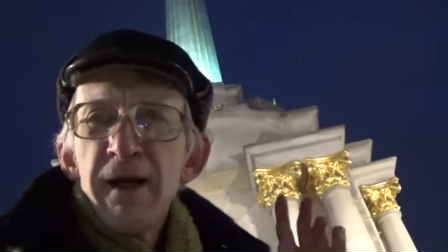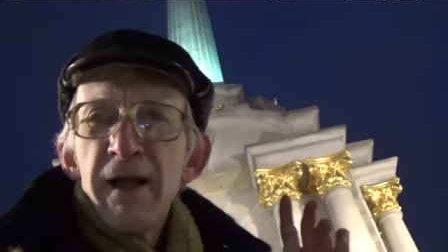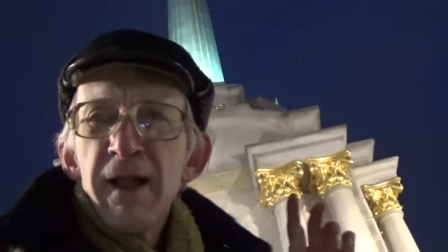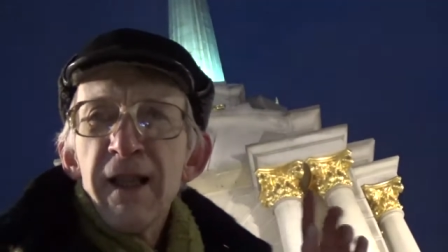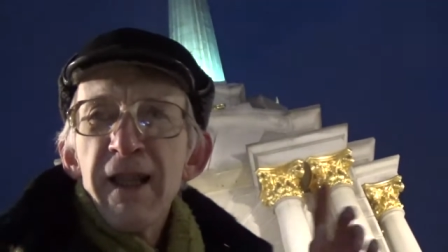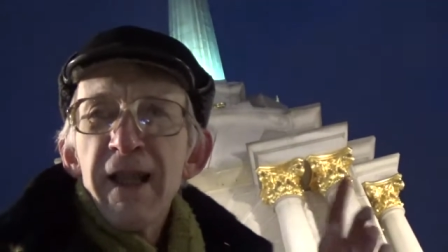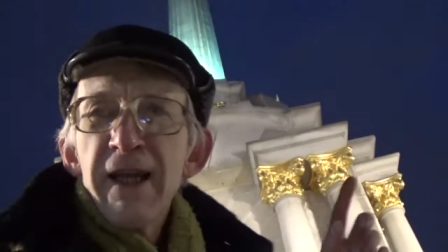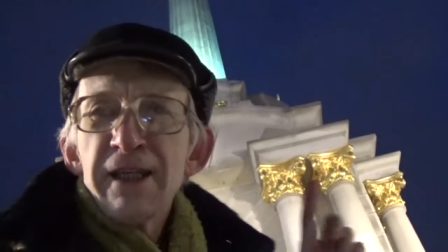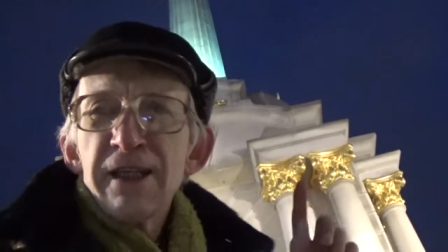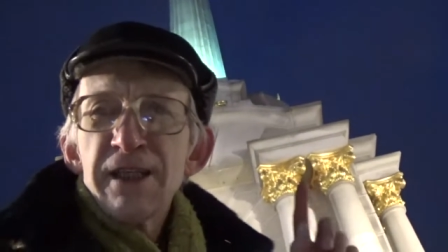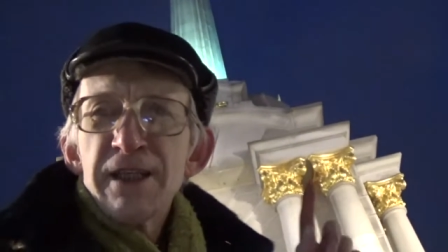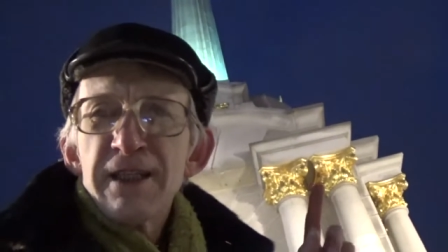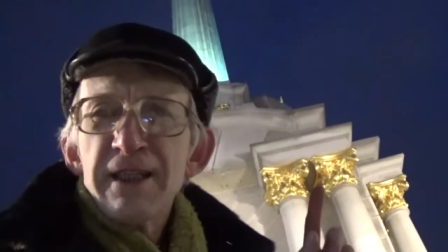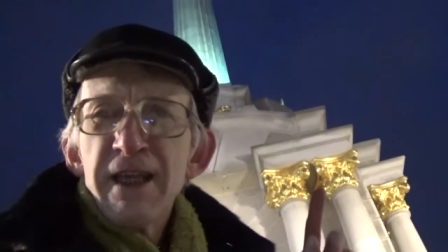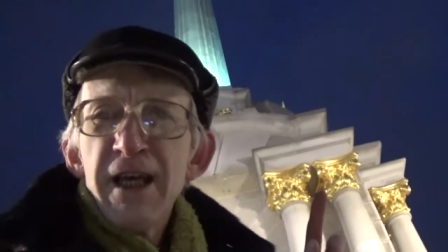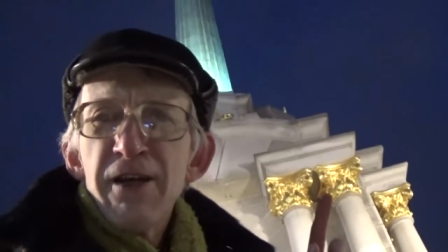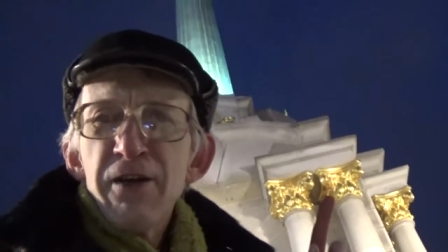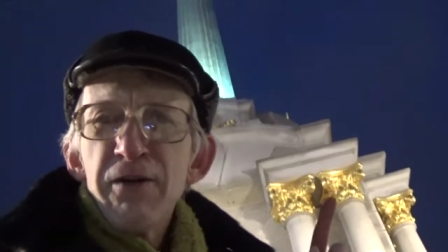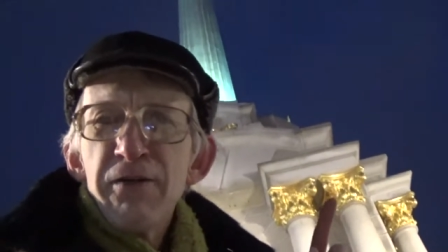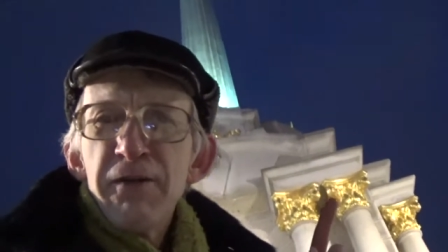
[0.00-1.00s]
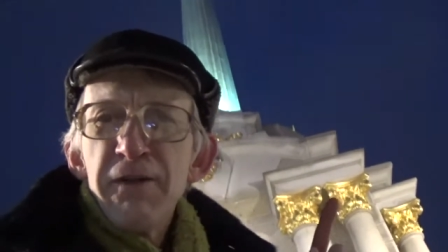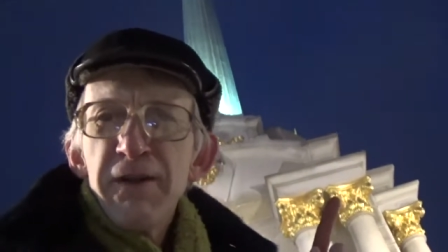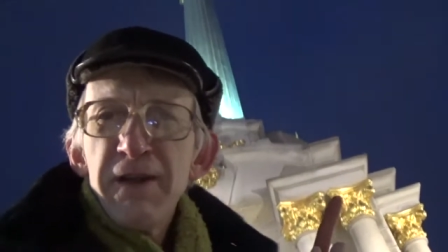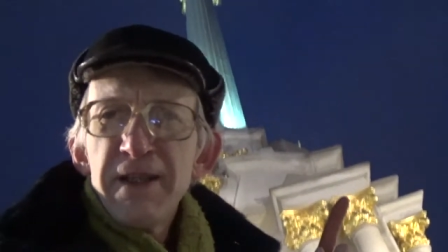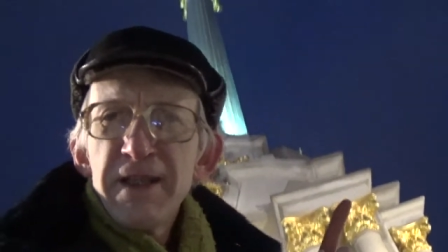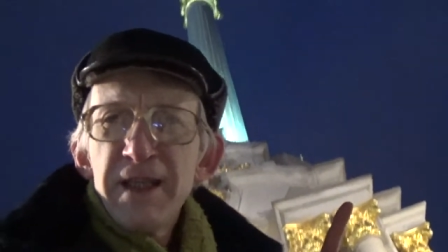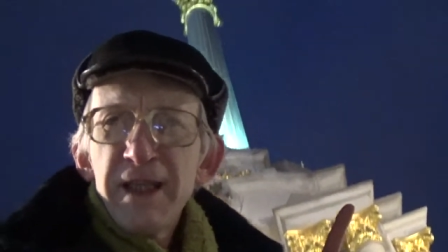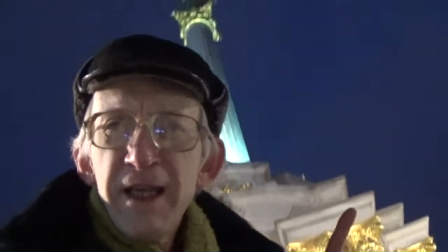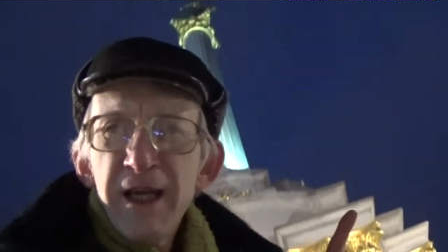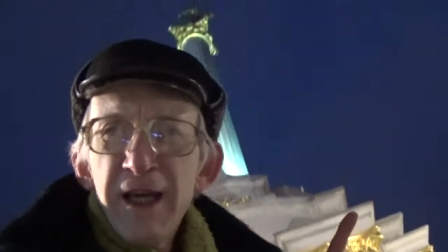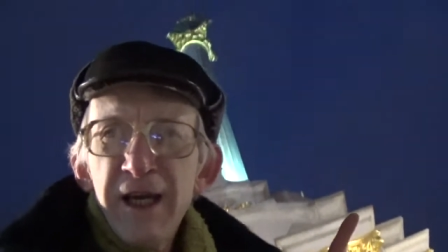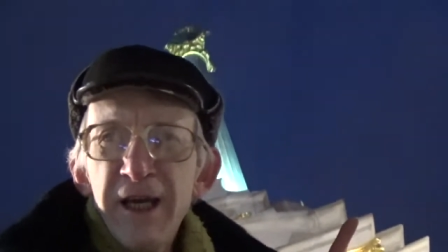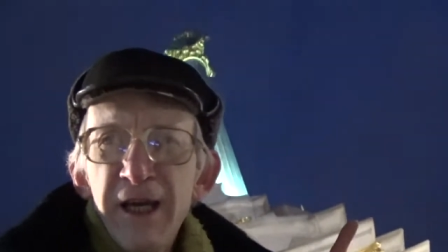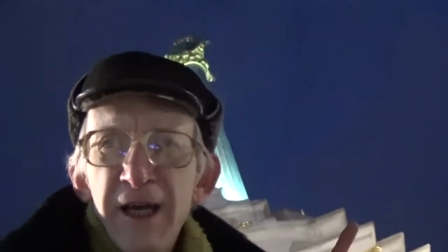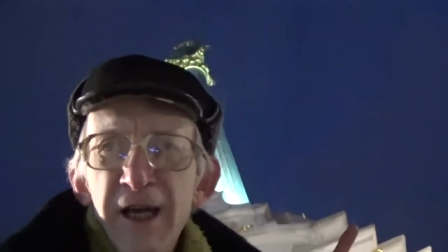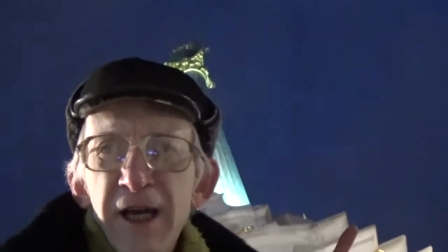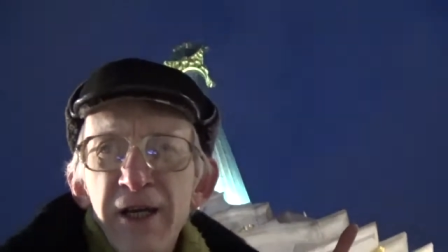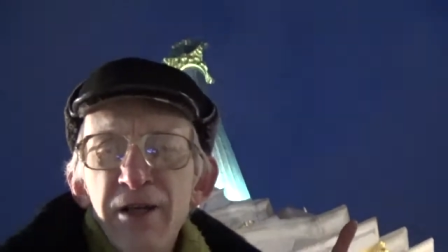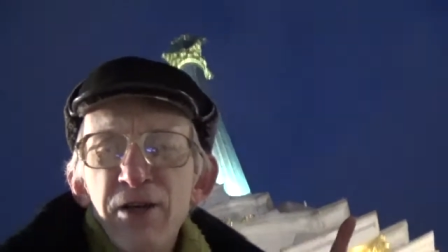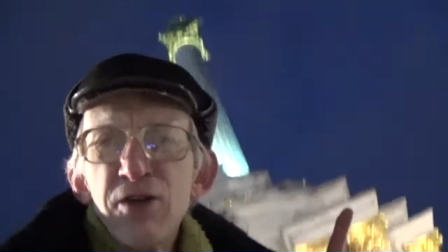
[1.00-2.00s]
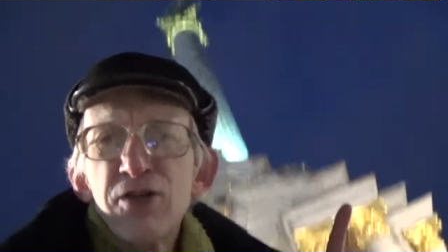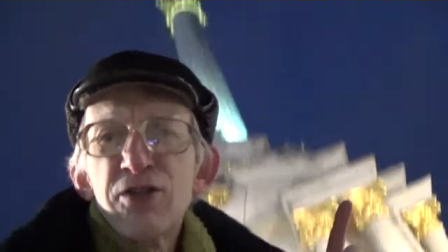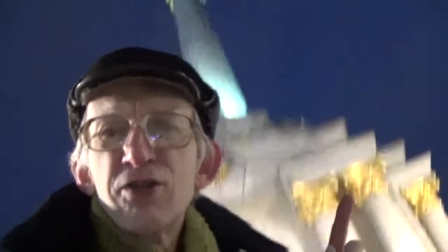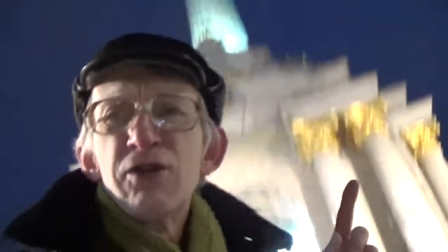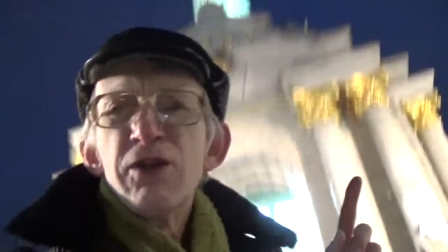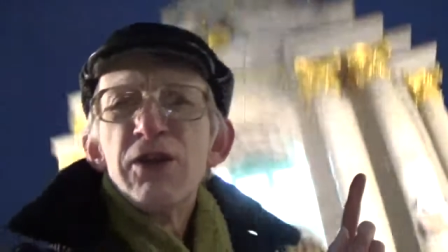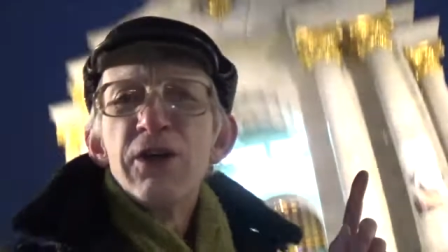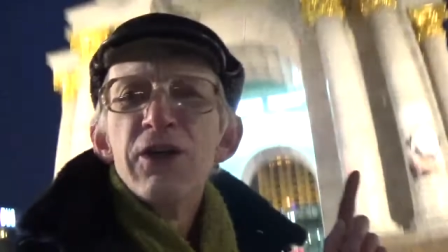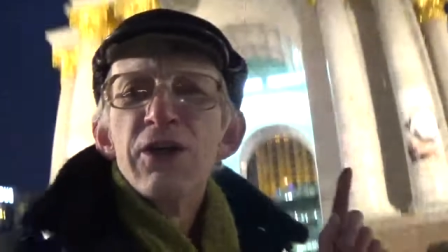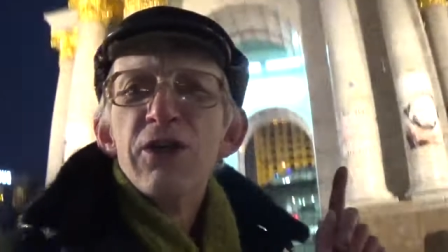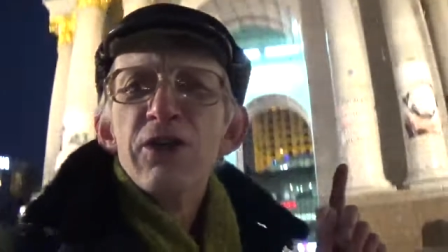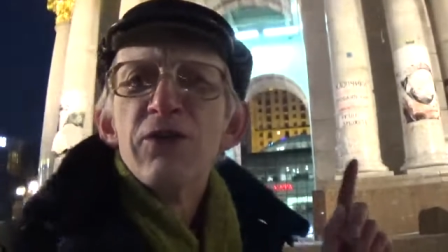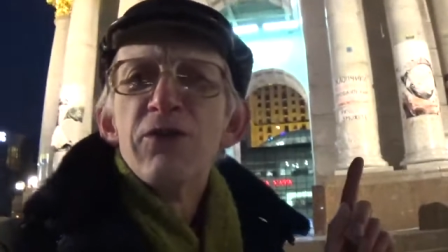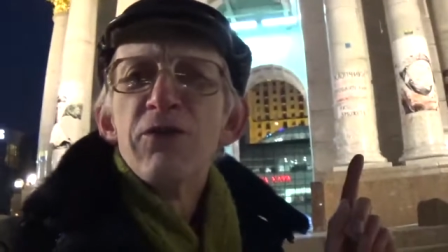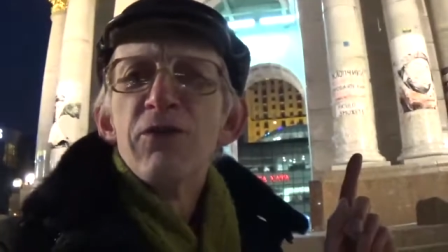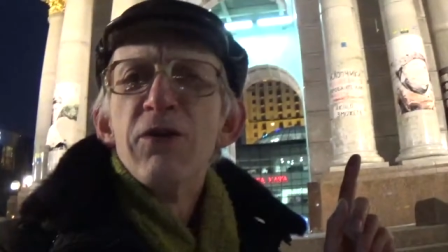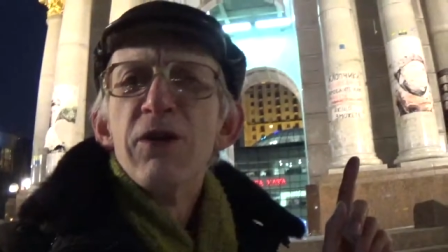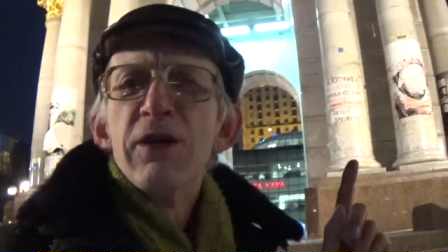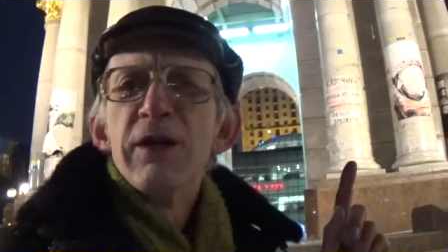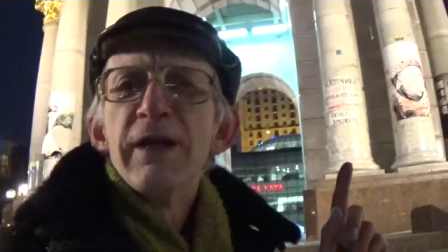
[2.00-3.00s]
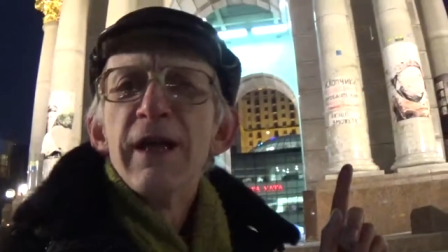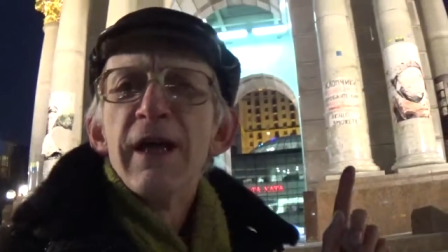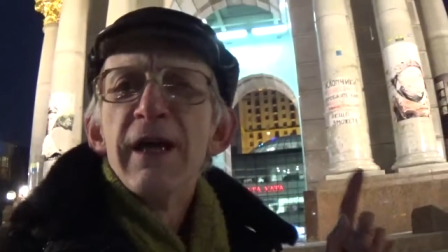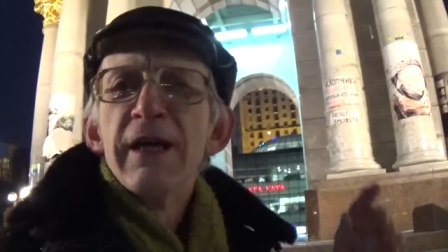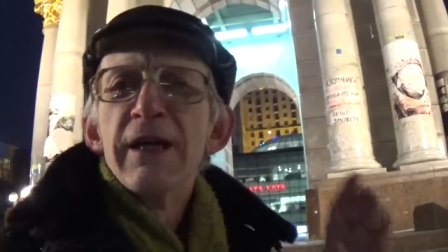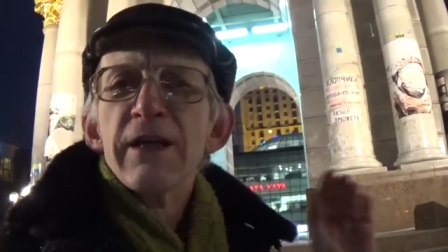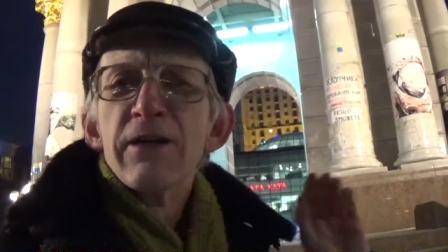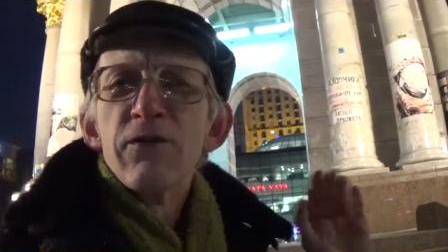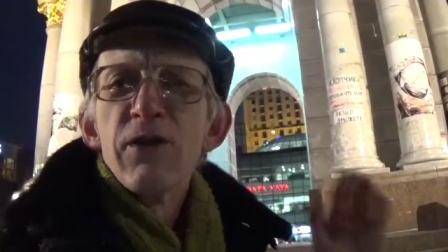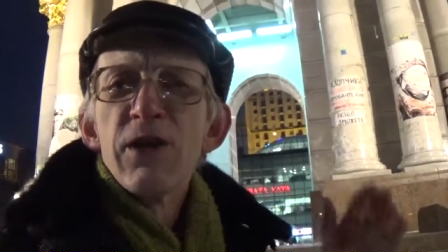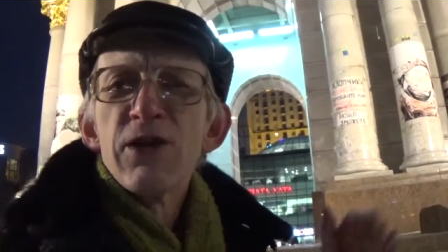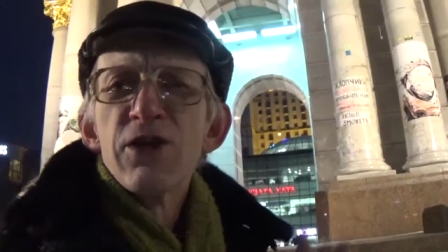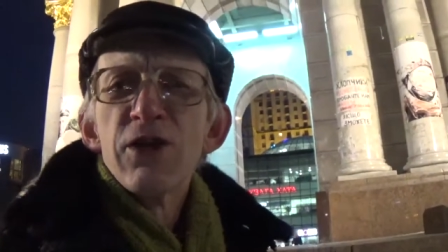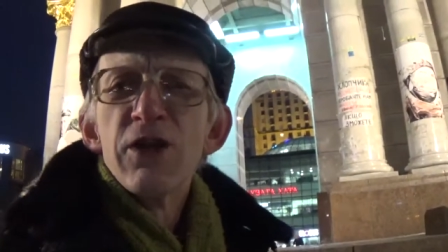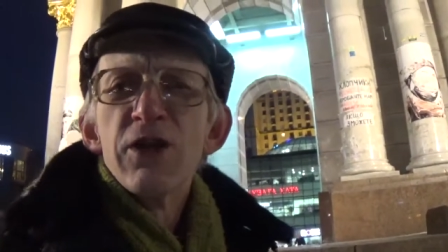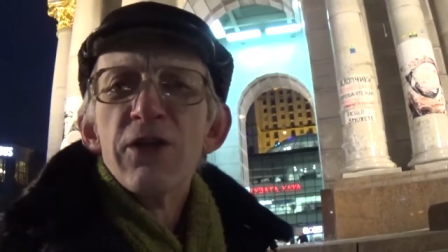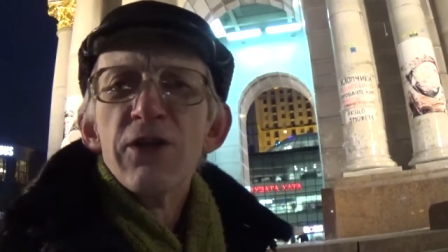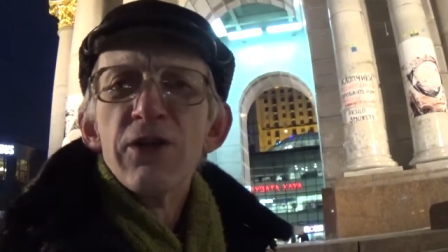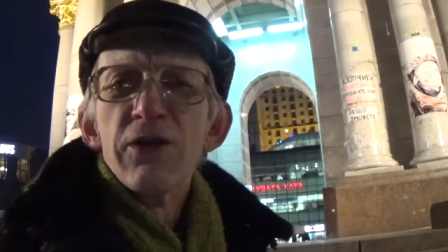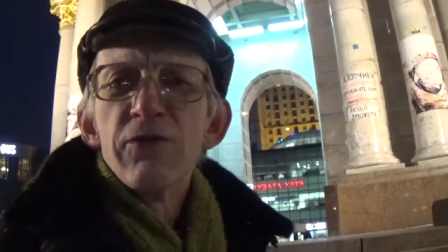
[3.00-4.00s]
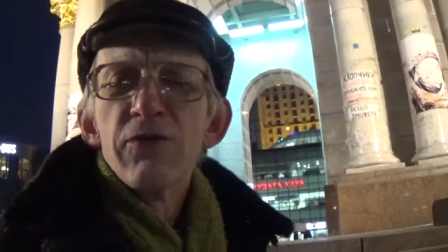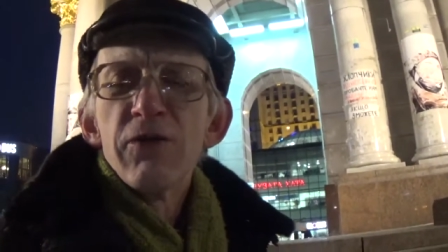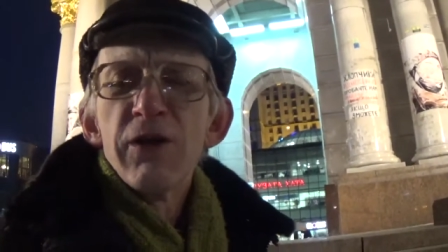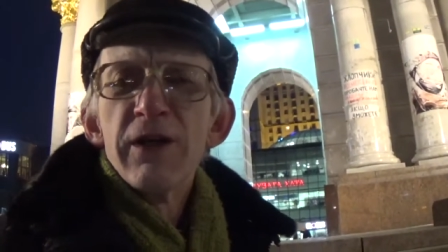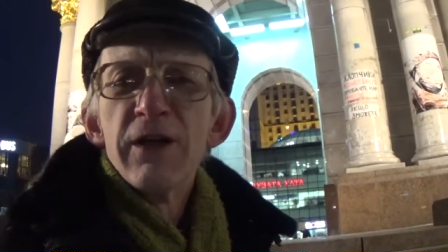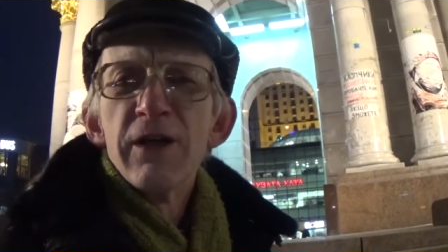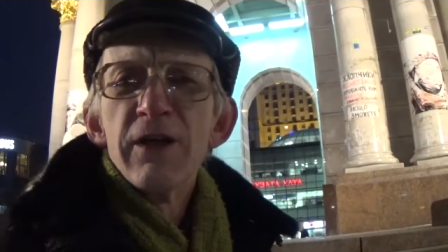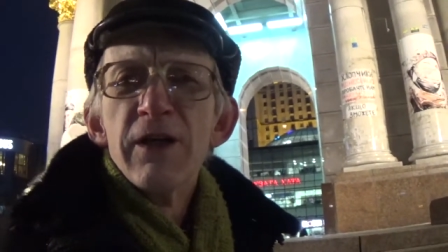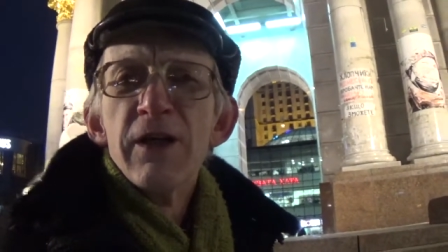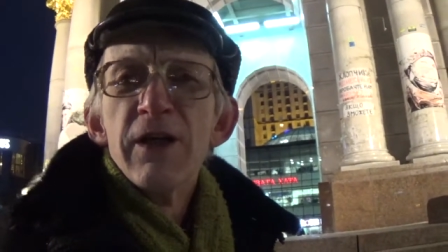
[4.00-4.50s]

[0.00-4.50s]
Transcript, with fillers: latest day of this year and also in a new year in Russian and in Ukrainian